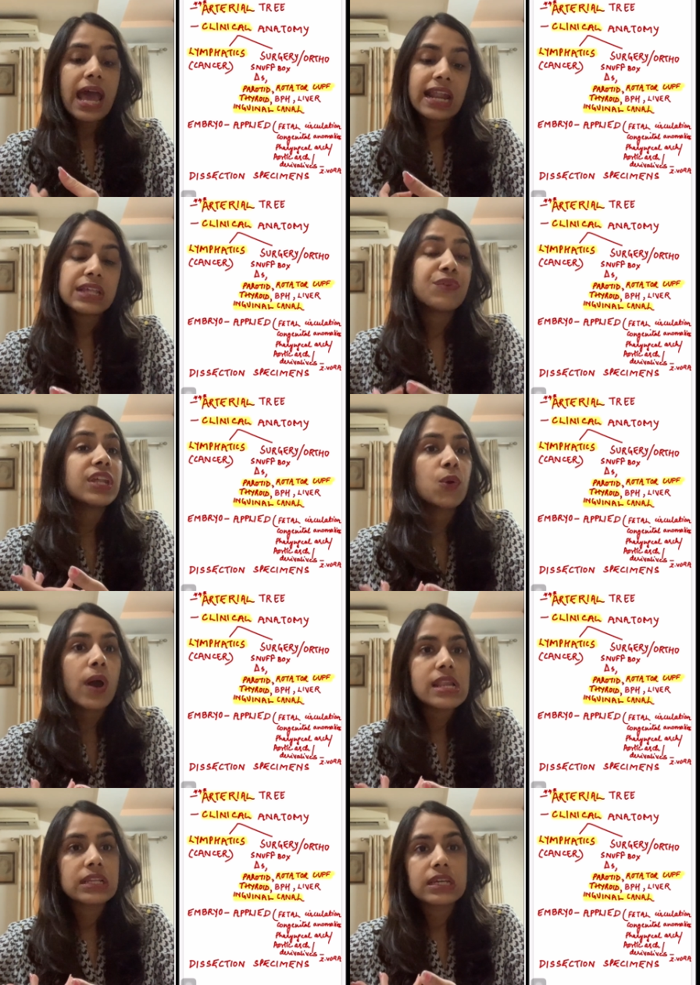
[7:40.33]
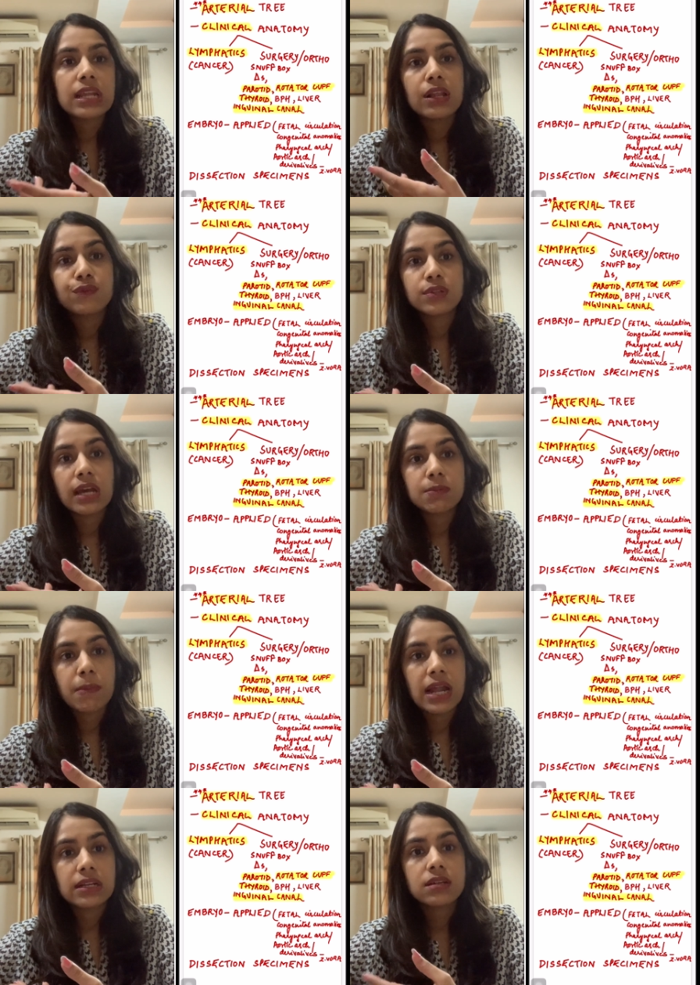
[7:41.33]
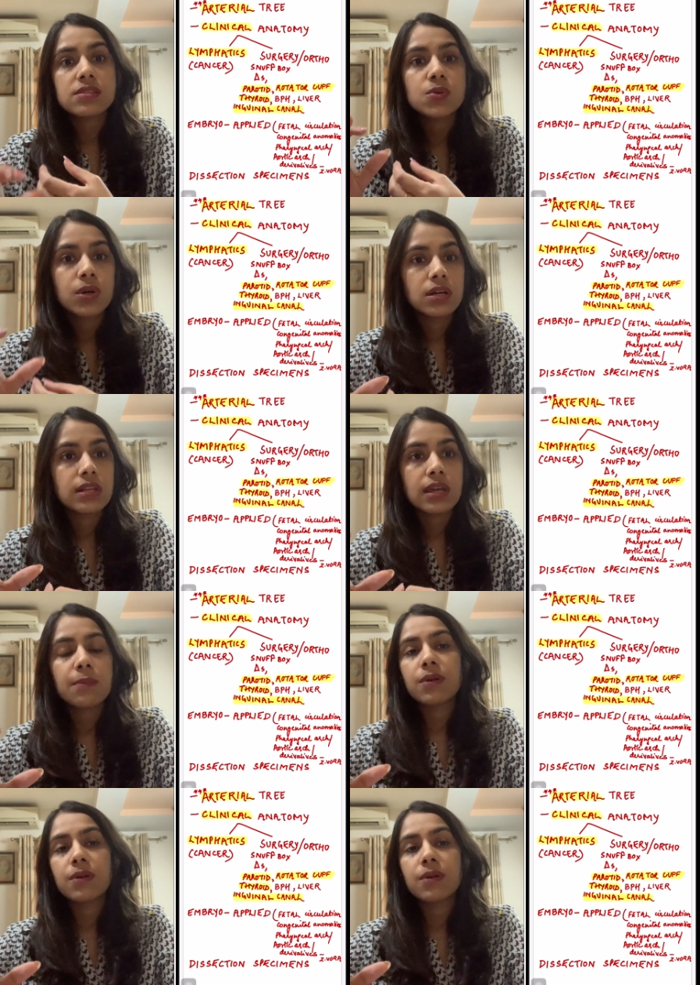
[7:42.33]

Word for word: and even in vaginal canal for that matter so hernia